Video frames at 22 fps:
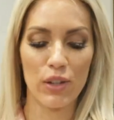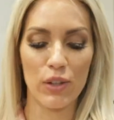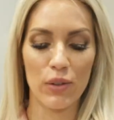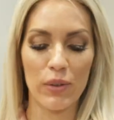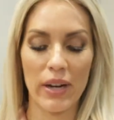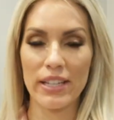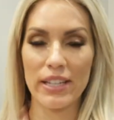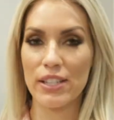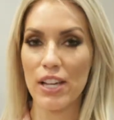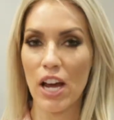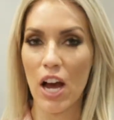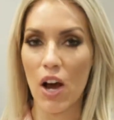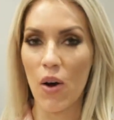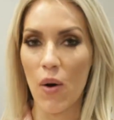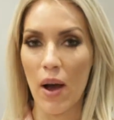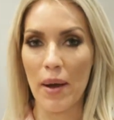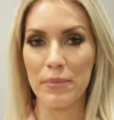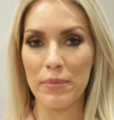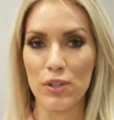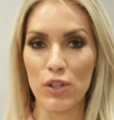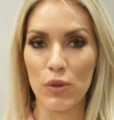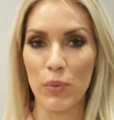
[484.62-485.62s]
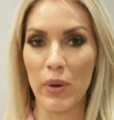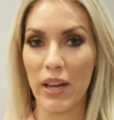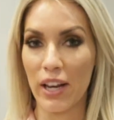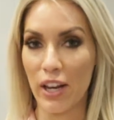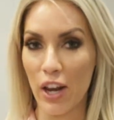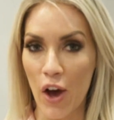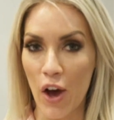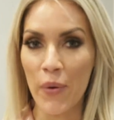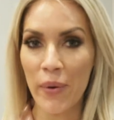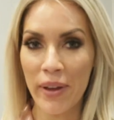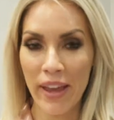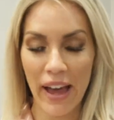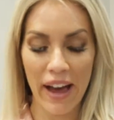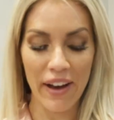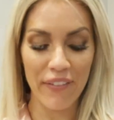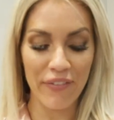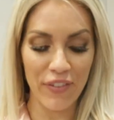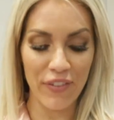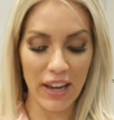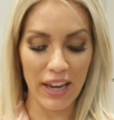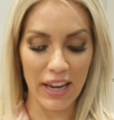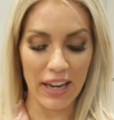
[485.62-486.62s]
so you guys know I'm doing no
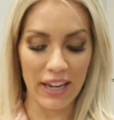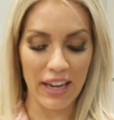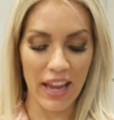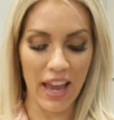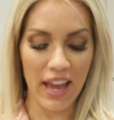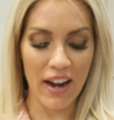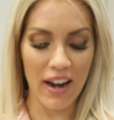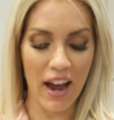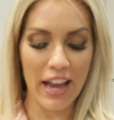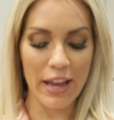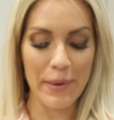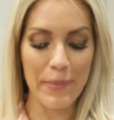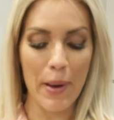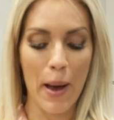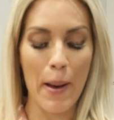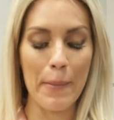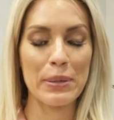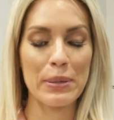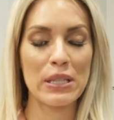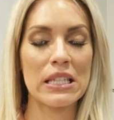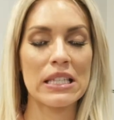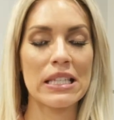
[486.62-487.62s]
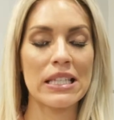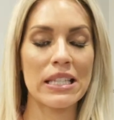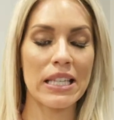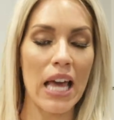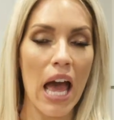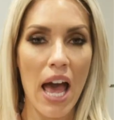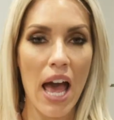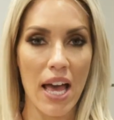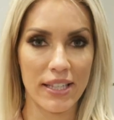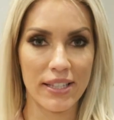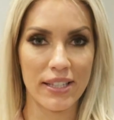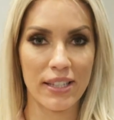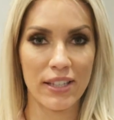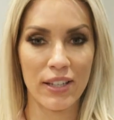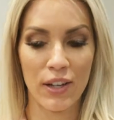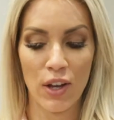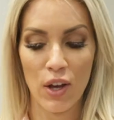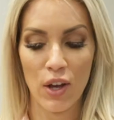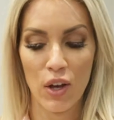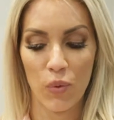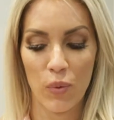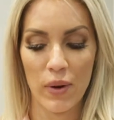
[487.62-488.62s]
caffeine and I am obsessed
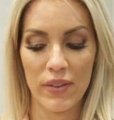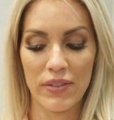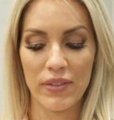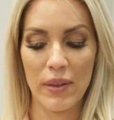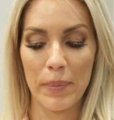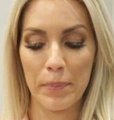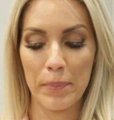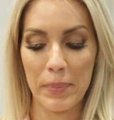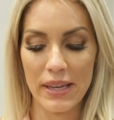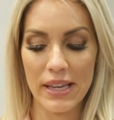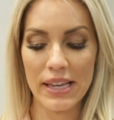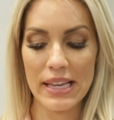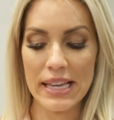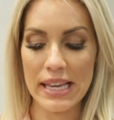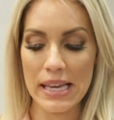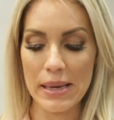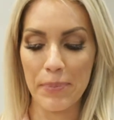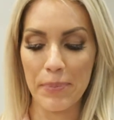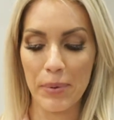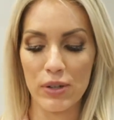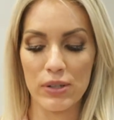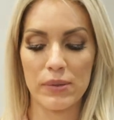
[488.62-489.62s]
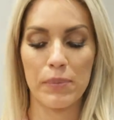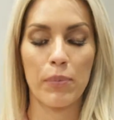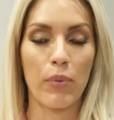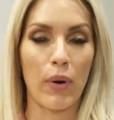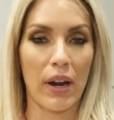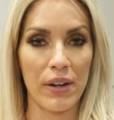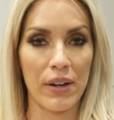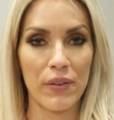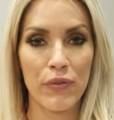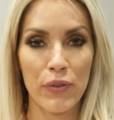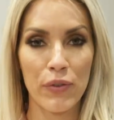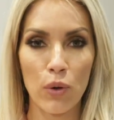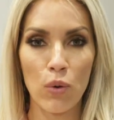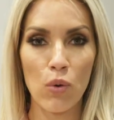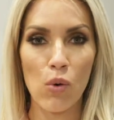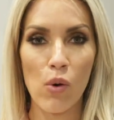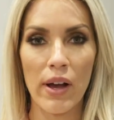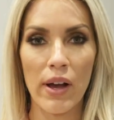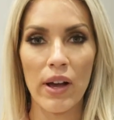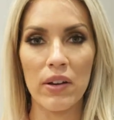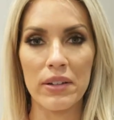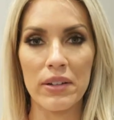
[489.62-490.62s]
with the Beekeeper's Brain Fuel
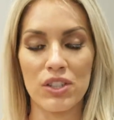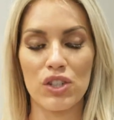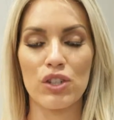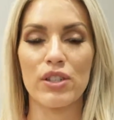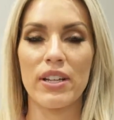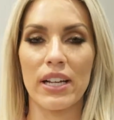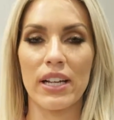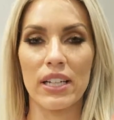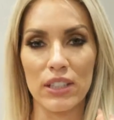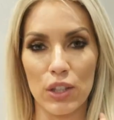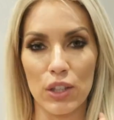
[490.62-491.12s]
Oil. It's just like